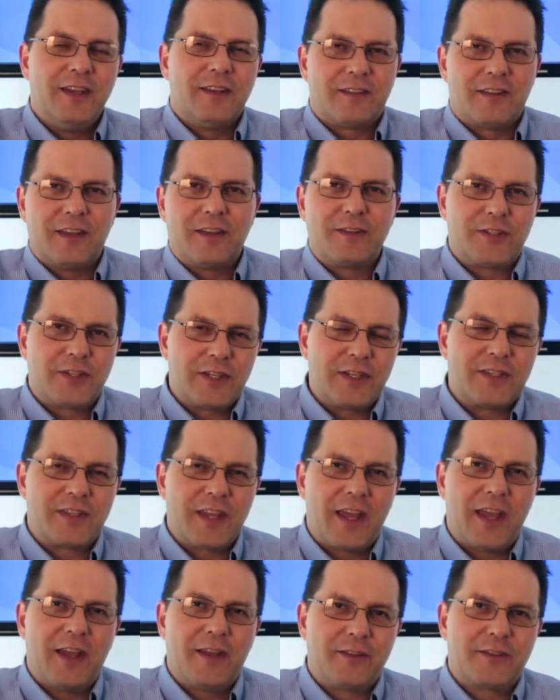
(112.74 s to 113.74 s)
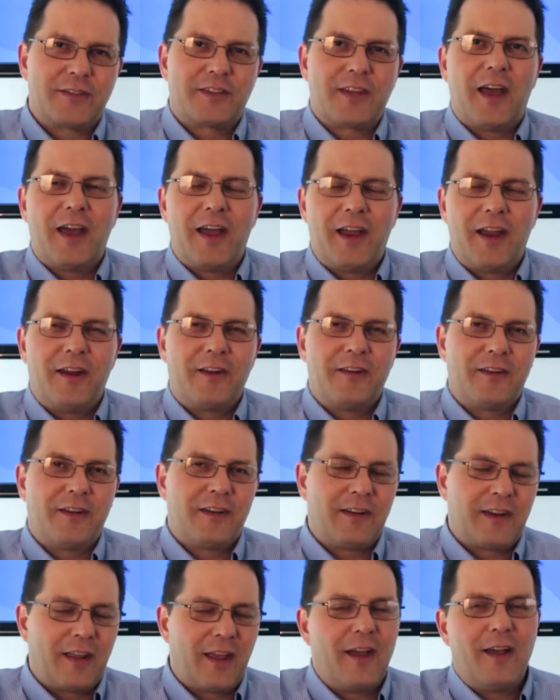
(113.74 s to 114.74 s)
said she sounds tired,
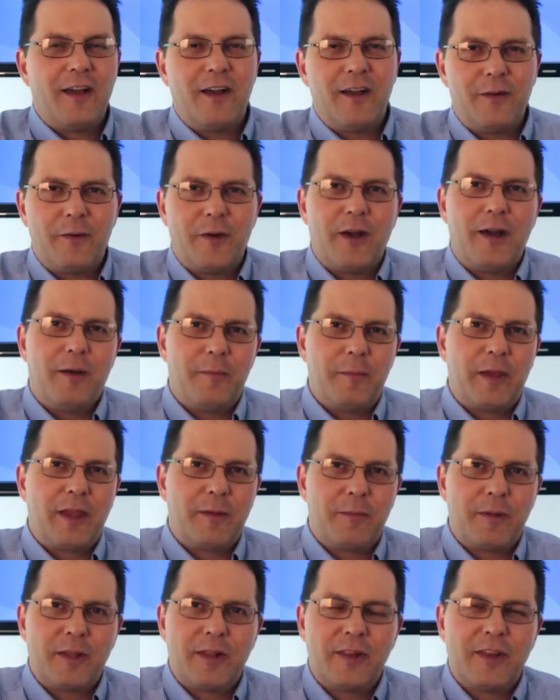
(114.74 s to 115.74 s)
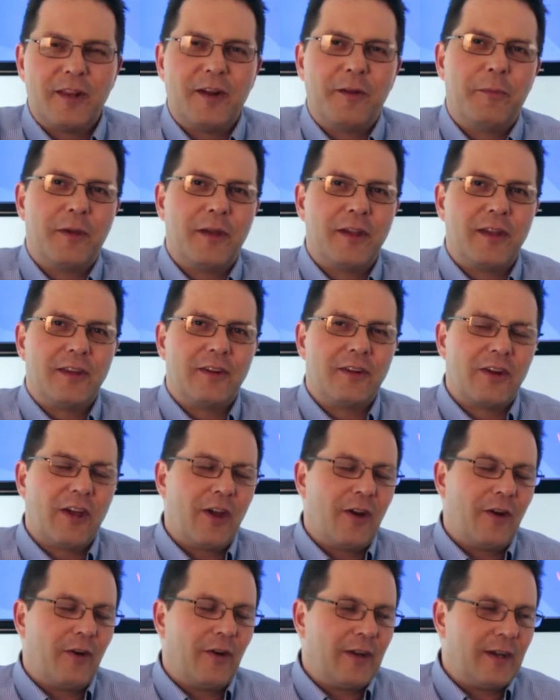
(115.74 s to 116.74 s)
and oh well, maybe a little bit, you
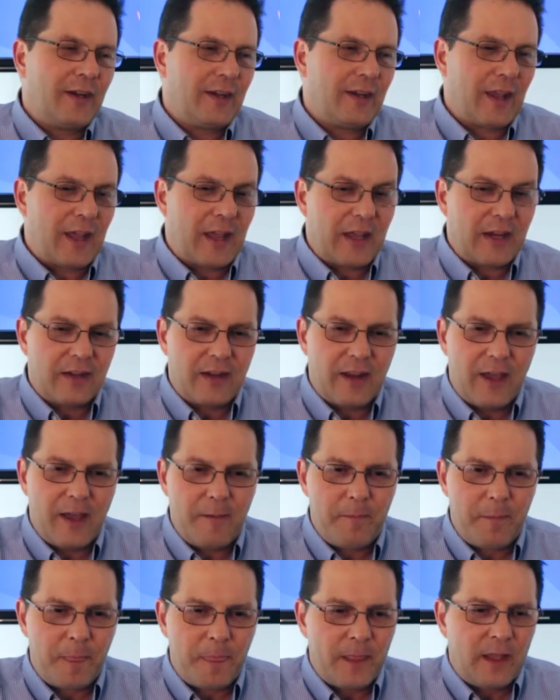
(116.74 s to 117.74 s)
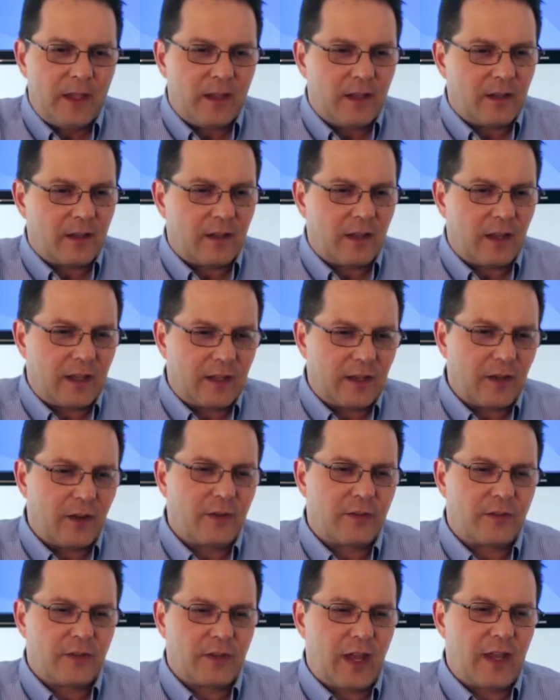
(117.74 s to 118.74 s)
know, and he
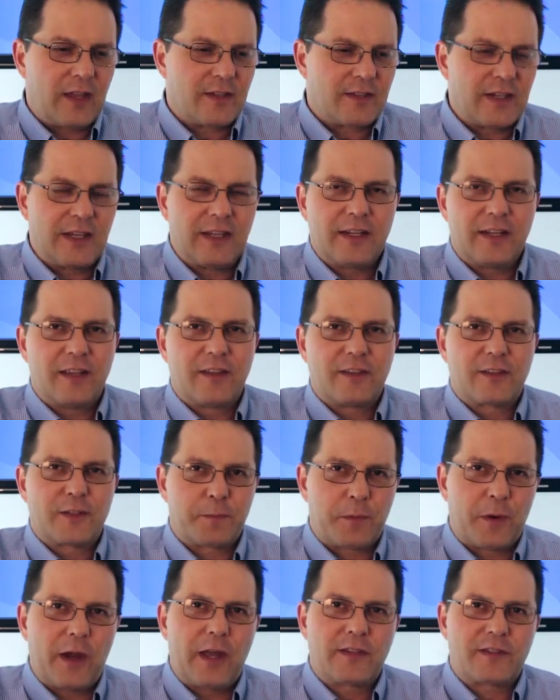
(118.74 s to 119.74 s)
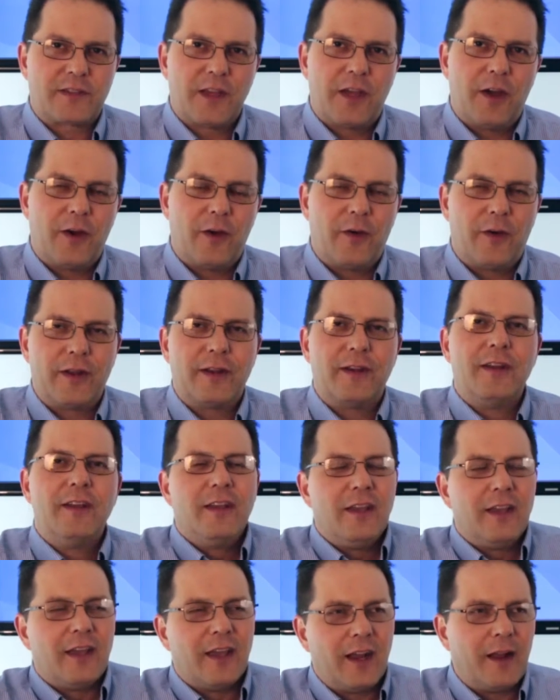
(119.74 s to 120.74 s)
goes, "You guys need an espresso," and
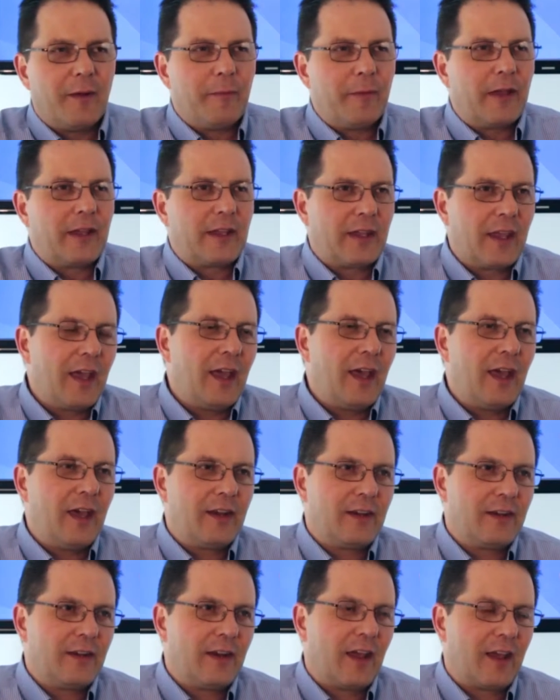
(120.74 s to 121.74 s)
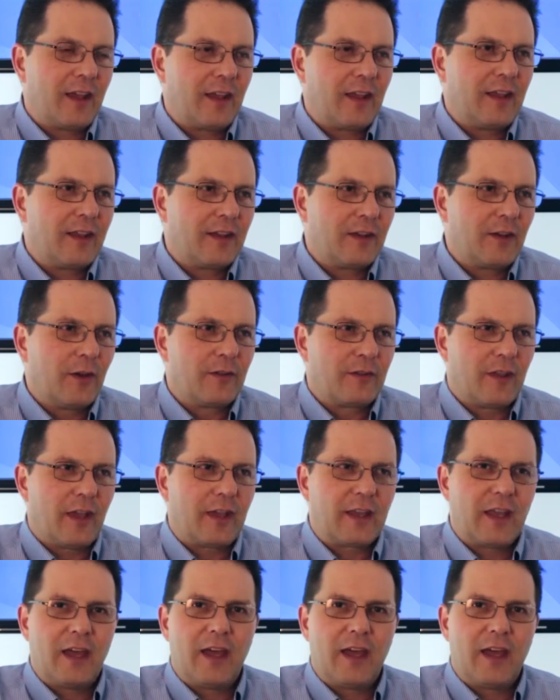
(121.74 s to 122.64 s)
I'm like, "Yeah," and he goes, "I